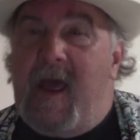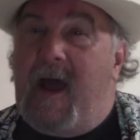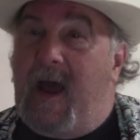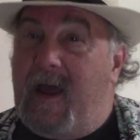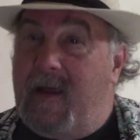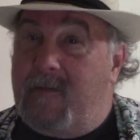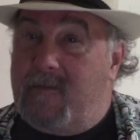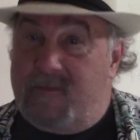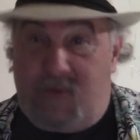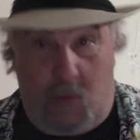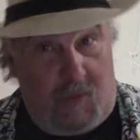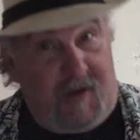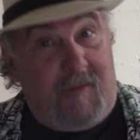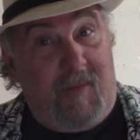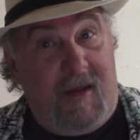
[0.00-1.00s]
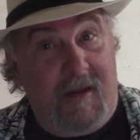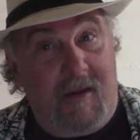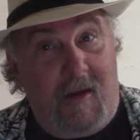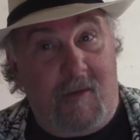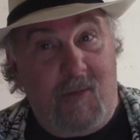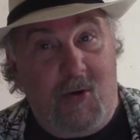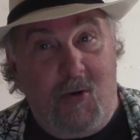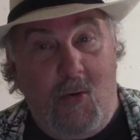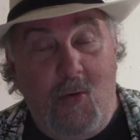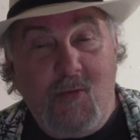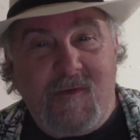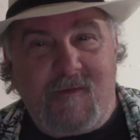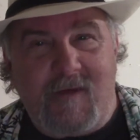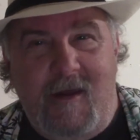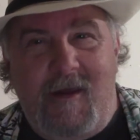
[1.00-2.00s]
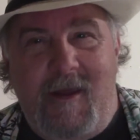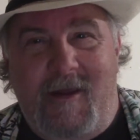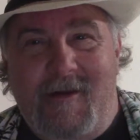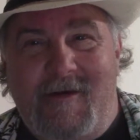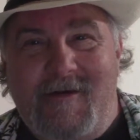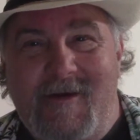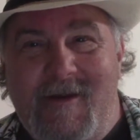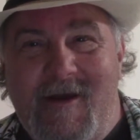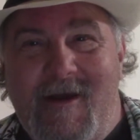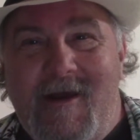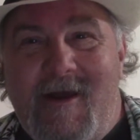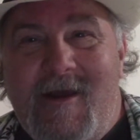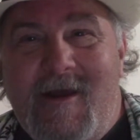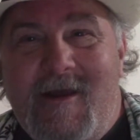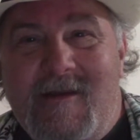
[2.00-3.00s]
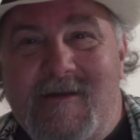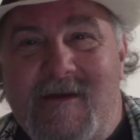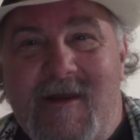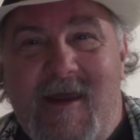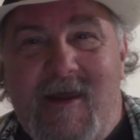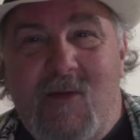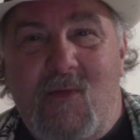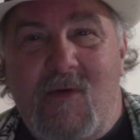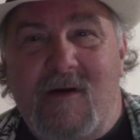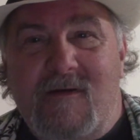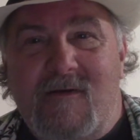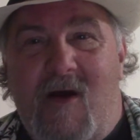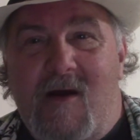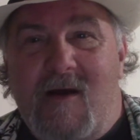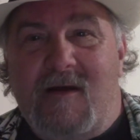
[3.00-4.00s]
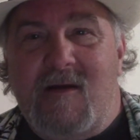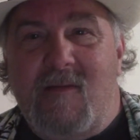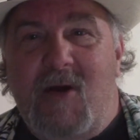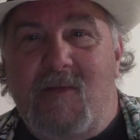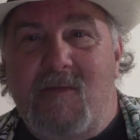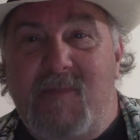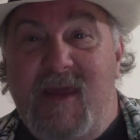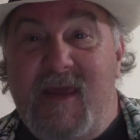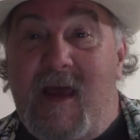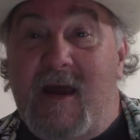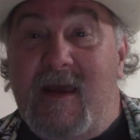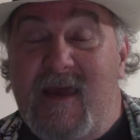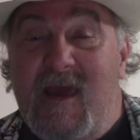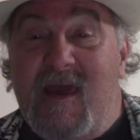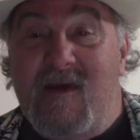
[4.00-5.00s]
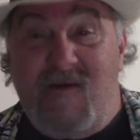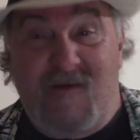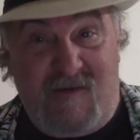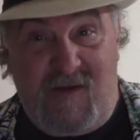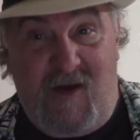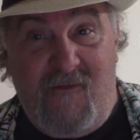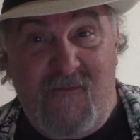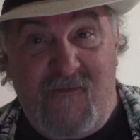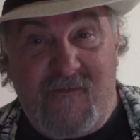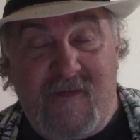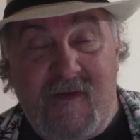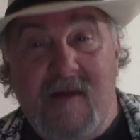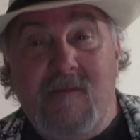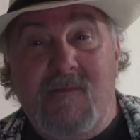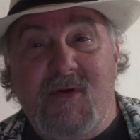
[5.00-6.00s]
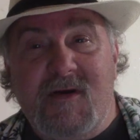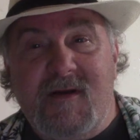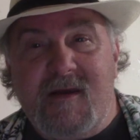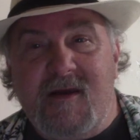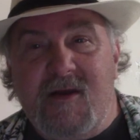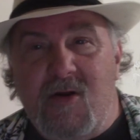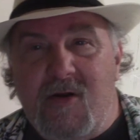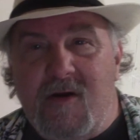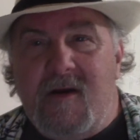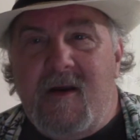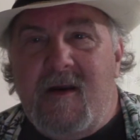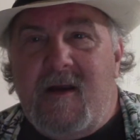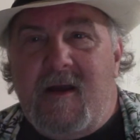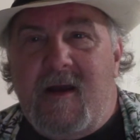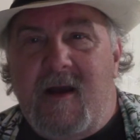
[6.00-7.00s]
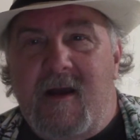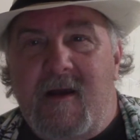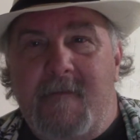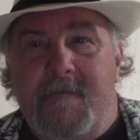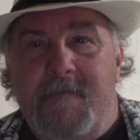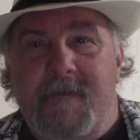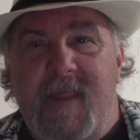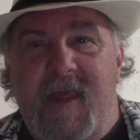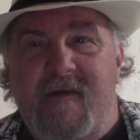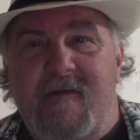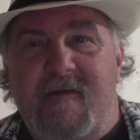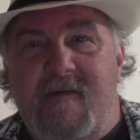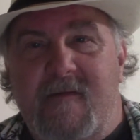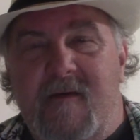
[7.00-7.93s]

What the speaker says: I'm Tony B, I'm your host, and today we're talking about BIA stuff. In particular, as